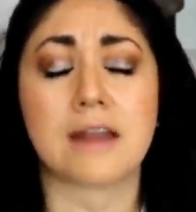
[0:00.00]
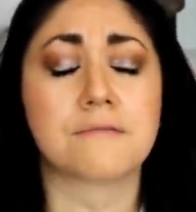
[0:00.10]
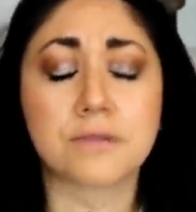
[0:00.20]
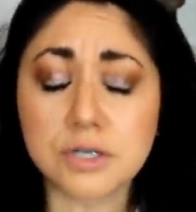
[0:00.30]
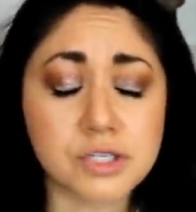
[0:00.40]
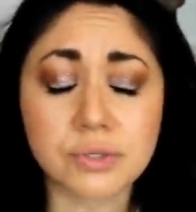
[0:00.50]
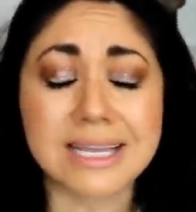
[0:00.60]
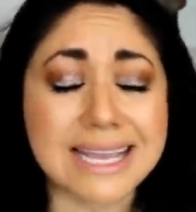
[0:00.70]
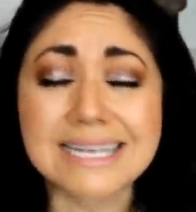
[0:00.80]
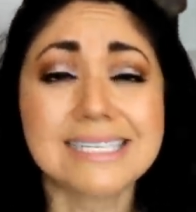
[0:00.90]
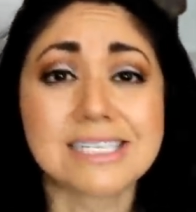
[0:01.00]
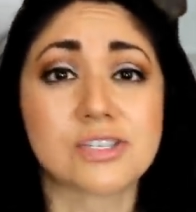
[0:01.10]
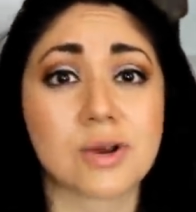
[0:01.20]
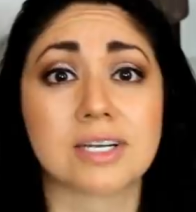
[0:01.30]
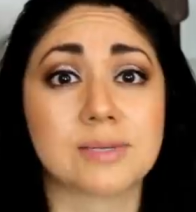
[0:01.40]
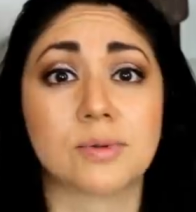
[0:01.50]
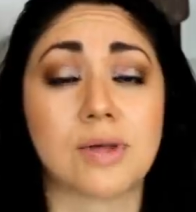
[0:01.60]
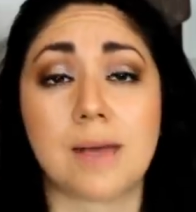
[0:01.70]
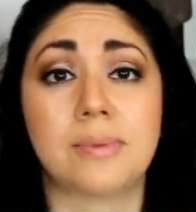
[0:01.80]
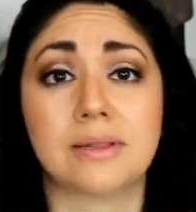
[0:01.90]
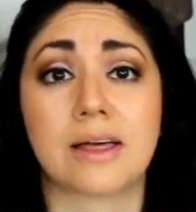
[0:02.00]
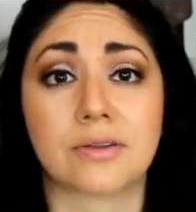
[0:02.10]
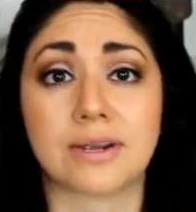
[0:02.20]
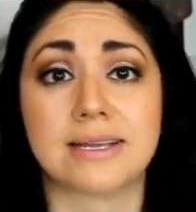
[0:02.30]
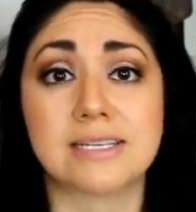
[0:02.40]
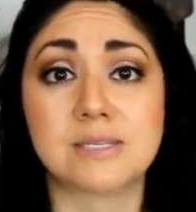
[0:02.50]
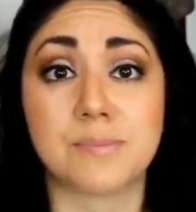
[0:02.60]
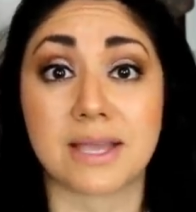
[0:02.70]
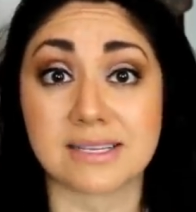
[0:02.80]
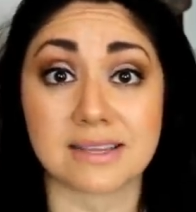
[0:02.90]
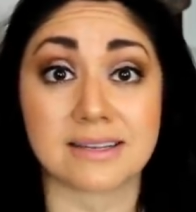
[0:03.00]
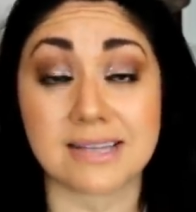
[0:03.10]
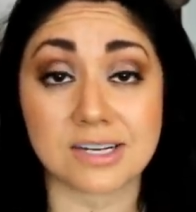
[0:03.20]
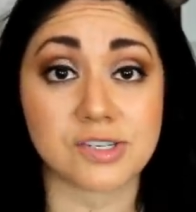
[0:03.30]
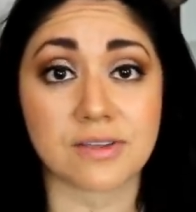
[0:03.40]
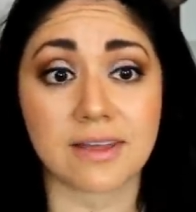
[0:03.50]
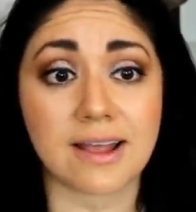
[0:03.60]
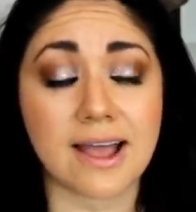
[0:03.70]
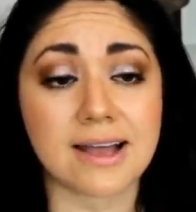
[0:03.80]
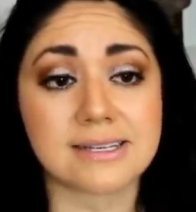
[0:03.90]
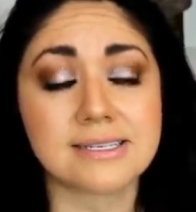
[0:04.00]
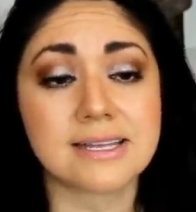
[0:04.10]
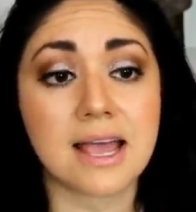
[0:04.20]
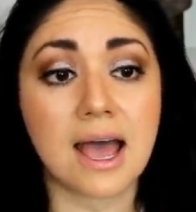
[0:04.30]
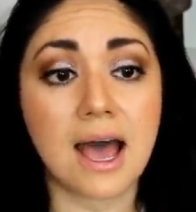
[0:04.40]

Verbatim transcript: and virtually indestructible Epi leather is because of the texture that it has.